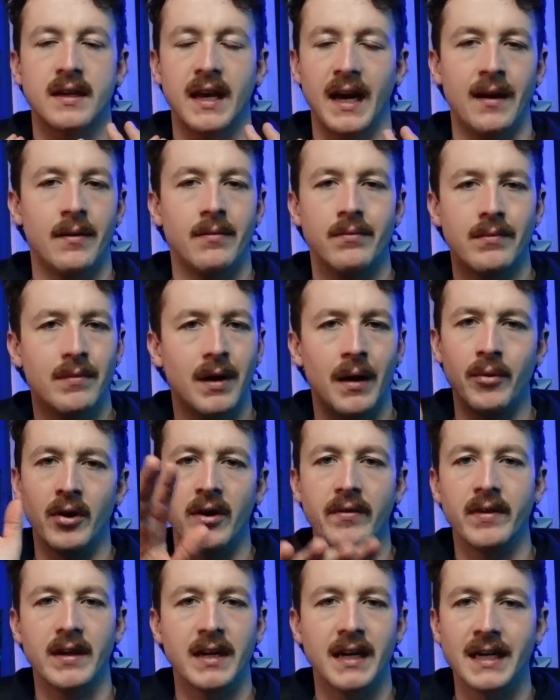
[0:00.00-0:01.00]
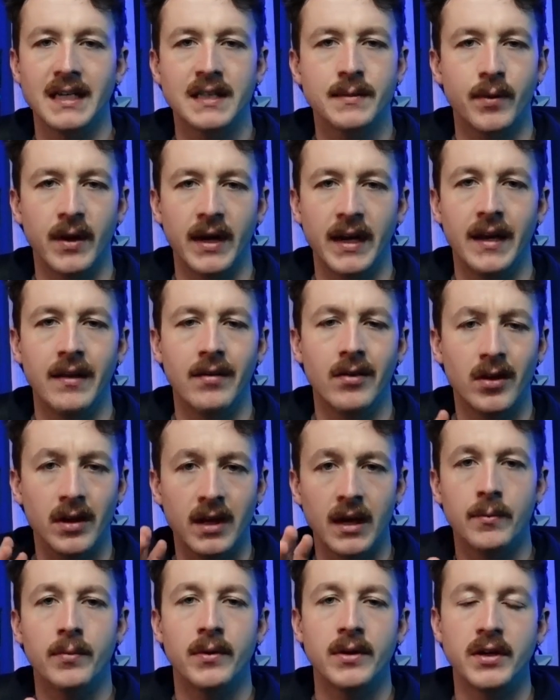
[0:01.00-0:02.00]
yeah, I'm not even going to explain it. Look
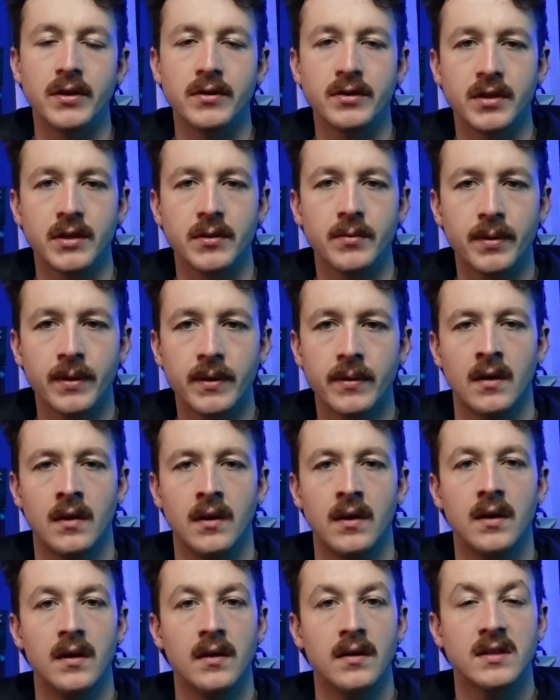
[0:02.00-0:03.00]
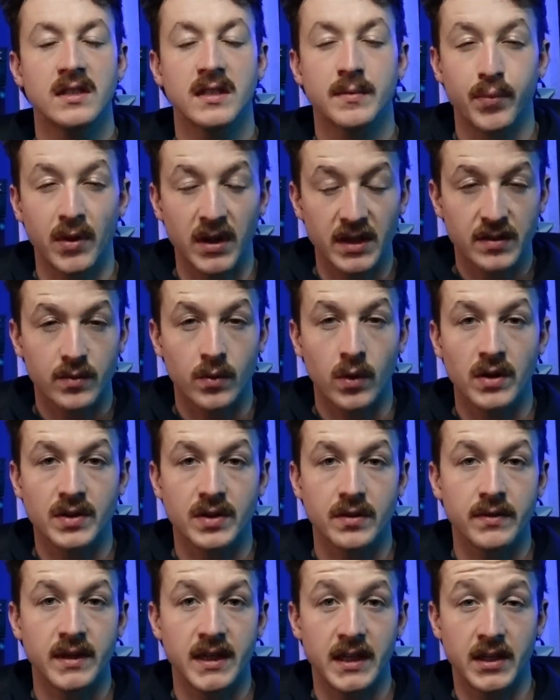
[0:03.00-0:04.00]
it up on YouTube. Split squats
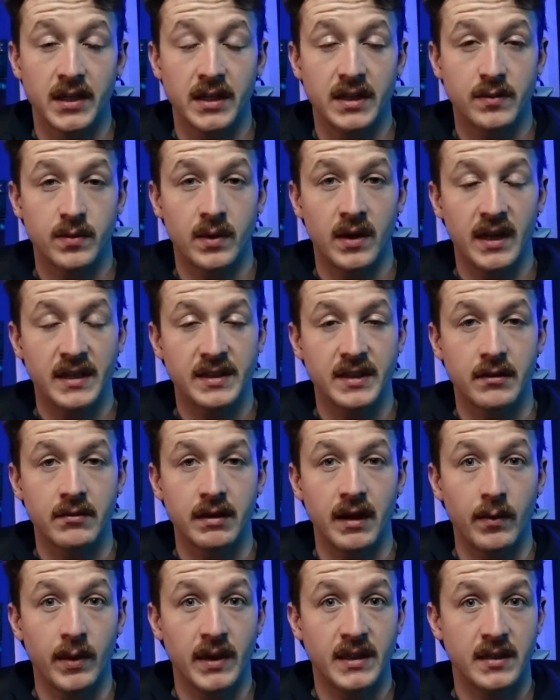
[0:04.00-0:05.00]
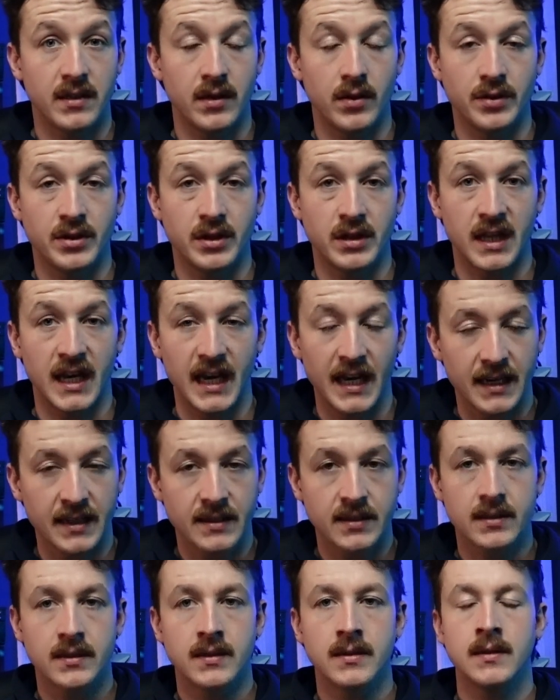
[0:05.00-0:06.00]
are really good as well. That's a great way to load your
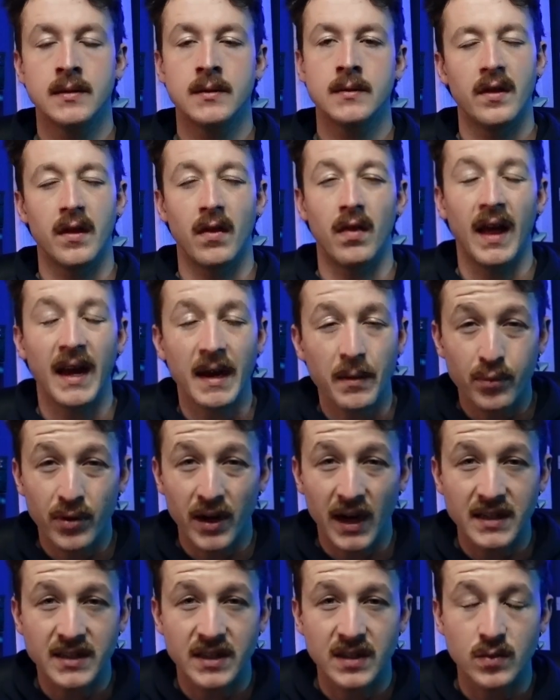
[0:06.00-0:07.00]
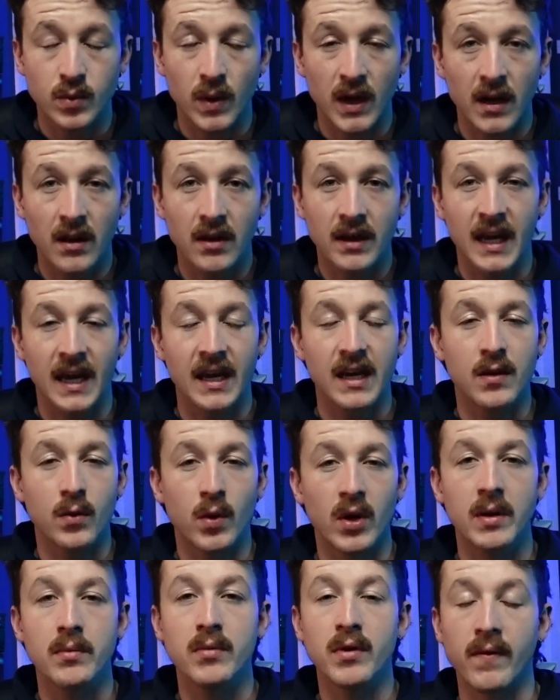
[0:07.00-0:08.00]
legs. The leg press as well. Okay, you
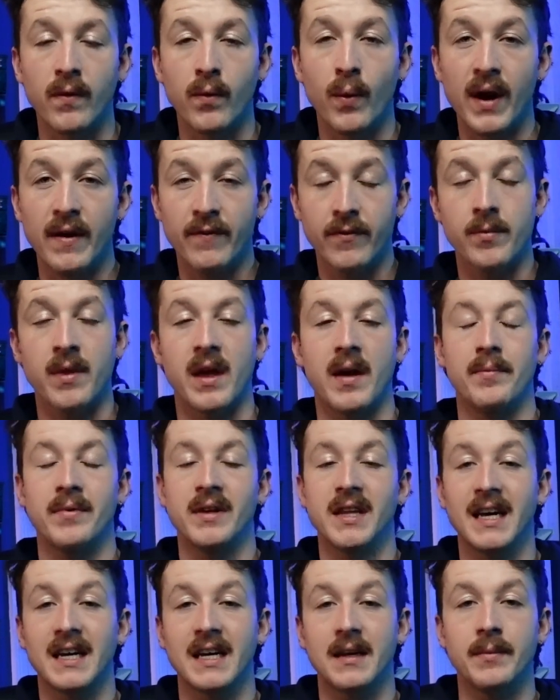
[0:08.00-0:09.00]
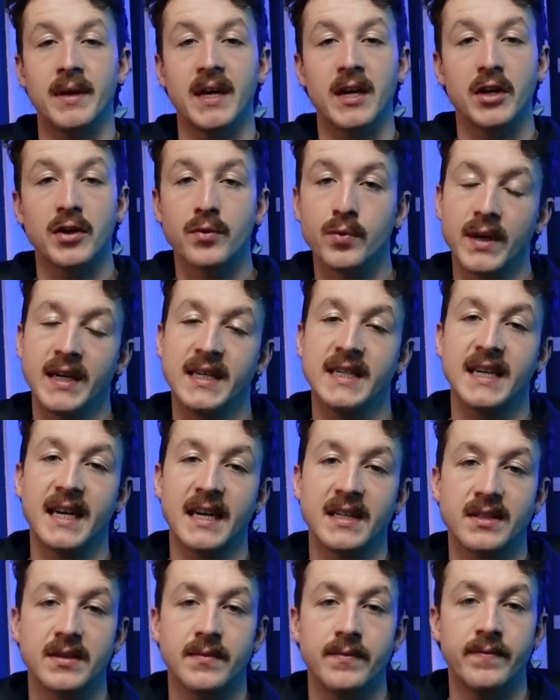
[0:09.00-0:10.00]
want to move away from that, but that can be a good way to
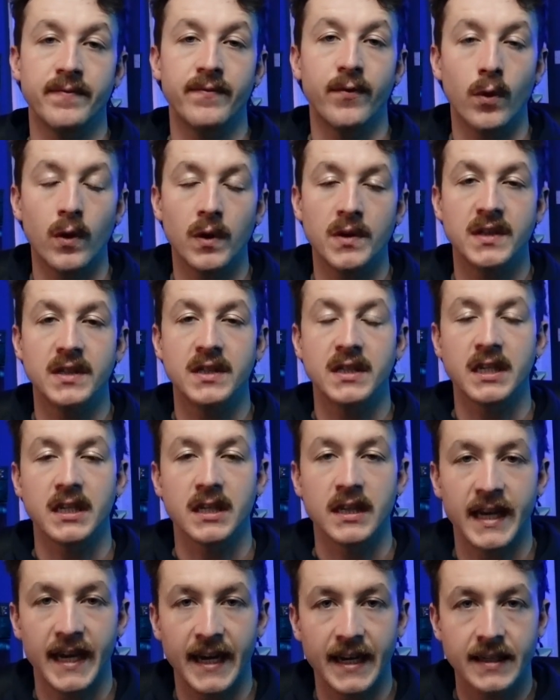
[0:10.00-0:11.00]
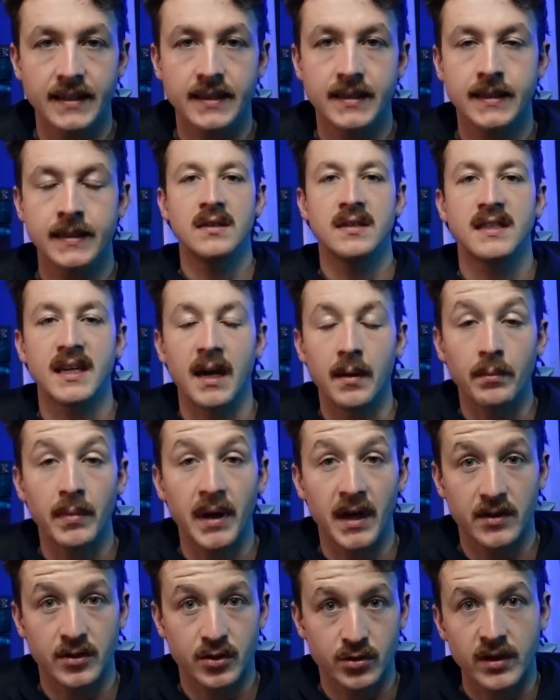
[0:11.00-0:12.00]
get some force into your legs.
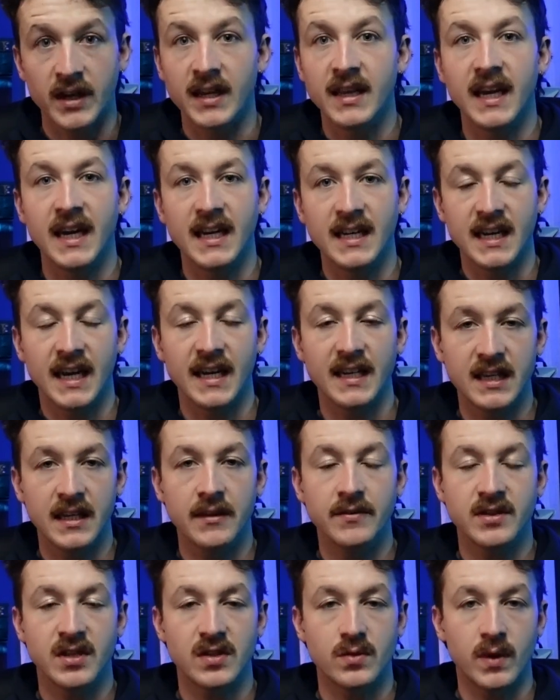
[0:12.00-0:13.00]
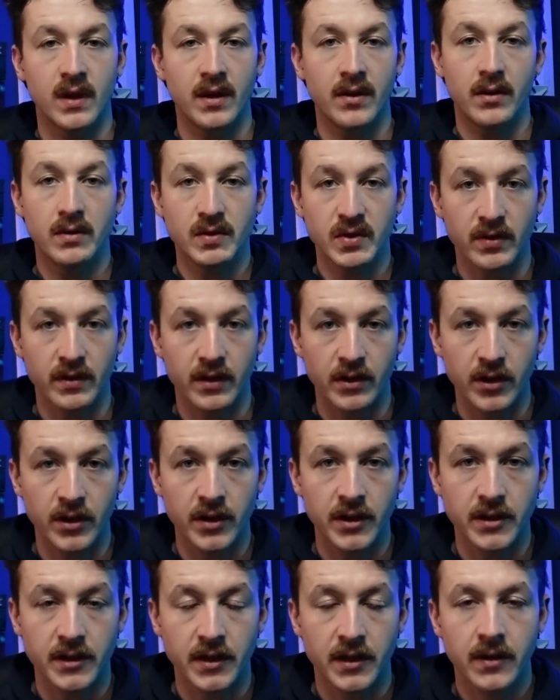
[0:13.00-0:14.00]
Dumbbell straight leg deadlifts as well. Those are
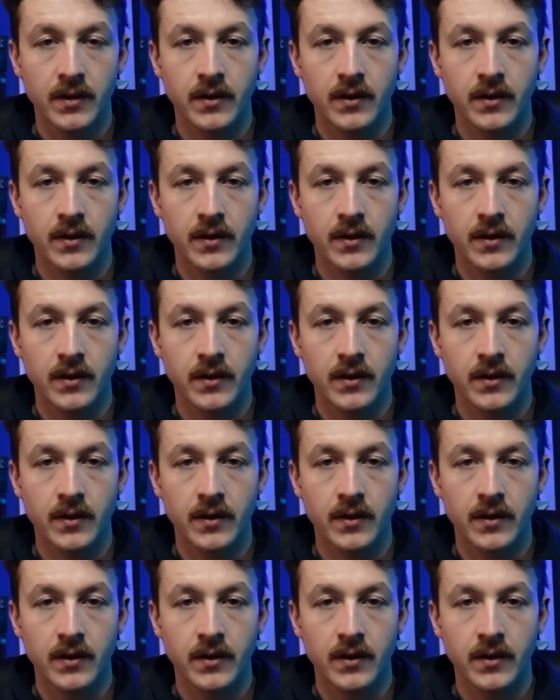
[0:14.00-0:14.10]
good.